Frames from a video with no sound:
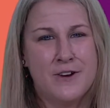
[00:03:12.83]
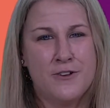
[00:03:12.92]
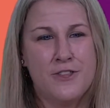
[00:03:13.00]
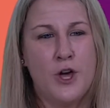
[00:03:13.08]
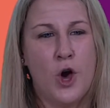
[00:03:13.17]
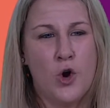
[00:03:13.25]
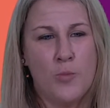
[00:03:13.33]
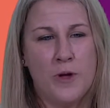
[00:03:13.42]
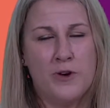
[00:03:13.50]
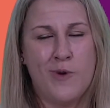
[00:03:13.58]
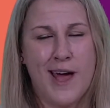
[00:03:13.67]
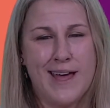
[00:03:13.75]
the
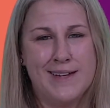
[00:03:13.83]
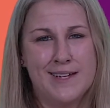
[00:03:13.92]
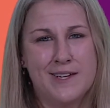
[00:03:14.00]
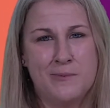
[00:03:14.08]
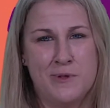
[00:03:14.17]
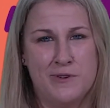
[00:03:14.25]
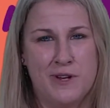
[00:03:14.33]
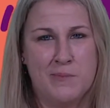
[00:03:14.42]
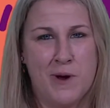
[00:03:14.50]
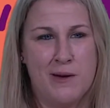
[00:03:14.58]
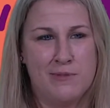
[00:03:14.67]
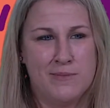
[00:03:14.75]
open way to community
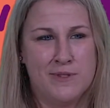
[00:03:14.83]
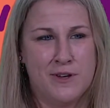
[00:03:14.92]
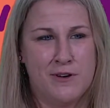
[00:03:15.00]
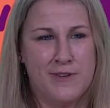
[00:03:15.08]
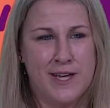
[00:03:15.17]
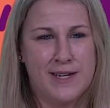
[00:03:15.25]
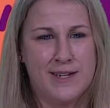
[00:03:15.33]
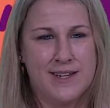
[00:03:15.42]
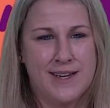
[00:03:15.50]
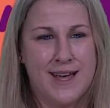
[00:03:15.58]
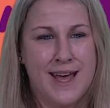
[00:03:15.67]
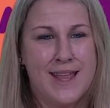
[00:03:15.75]
problem solving.
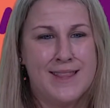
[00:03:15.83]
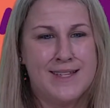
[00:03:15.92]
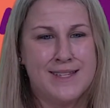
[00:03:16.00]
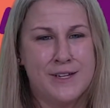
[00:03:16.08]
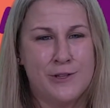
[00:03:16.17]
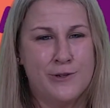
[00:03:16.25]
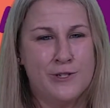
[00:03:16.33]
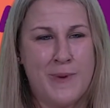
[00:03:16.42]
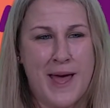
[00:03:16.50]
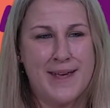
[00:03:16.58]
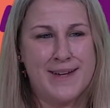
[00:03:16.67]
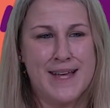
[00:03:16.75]
This includes
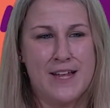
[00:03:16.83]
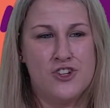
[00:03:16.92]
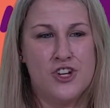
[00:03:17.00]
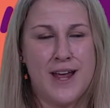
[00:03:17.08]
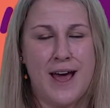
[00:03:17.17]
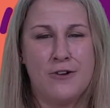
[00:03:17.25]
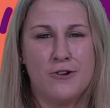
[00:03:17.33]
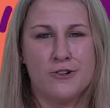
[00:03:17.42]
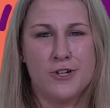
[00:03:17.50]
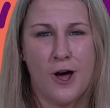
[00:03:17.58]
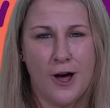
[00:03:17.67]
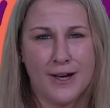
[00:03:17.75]
paying attention to how you're
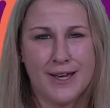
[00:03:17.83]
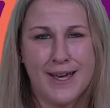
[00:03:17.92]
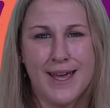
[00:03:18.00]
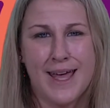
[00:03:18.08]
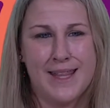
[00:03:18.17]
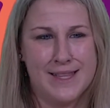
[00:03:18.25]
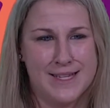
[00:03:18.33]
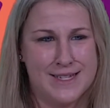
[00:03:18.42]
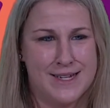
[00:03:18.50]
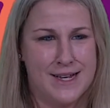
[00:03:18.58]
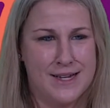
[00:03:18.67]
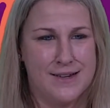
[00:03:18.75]
talking and
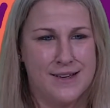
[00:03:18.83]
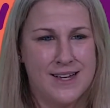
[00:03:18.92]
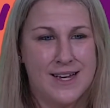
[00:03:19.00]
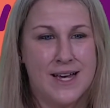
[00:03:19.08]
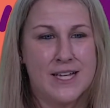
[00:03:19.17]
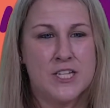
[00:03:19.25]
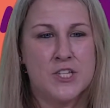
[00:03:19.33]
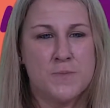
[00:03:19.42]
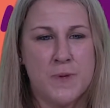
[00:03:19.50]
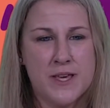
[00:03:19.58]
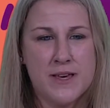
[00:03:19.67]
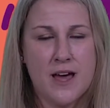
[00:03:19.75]
listening,
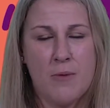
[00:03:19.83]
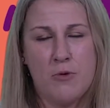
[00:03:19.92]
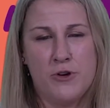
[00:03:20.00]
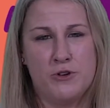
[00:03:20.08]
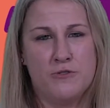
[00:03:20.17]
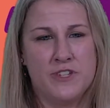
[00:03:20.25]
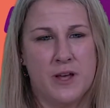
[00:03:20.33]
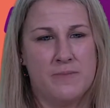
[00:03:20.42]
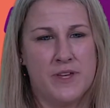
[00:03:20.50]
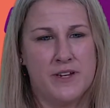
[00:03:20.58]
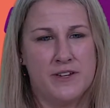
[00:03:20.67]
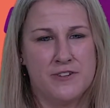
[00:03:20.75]
speaking up when you have
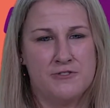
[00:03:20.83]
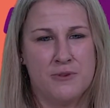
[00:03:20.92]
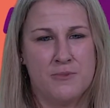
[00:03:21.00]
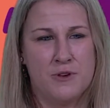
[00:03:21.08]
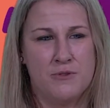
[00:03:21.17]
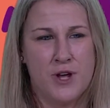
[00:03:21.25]
something to contribute,